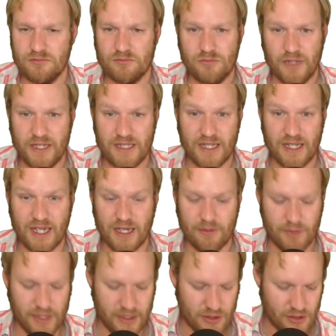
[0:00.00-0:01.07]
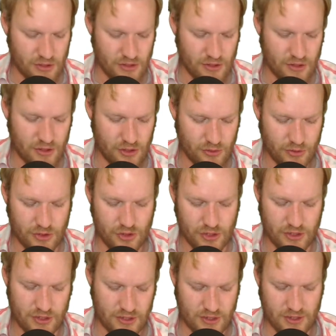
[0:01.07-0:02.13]
Easy game, right? You would
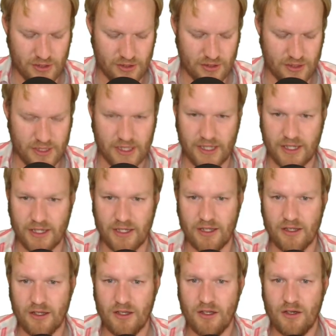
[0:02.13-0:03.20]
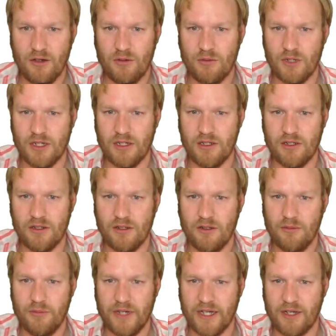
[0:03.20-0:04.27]
just say, well,
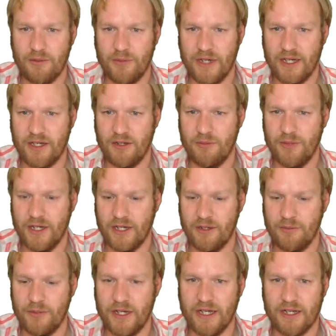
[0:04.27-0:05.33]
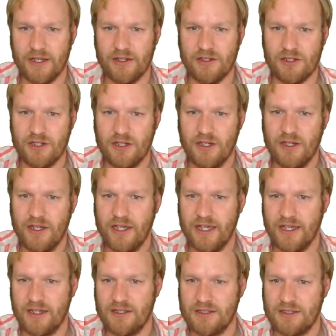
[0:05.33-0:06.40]
bracket, bracket, bracket, bracket,
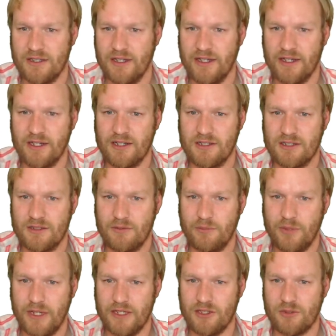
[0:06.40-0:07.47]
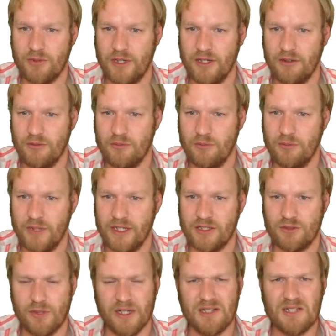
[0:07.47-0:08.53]
x plus 1 plus
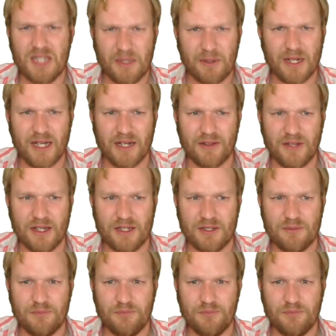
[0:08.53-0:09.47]
1. Something like that.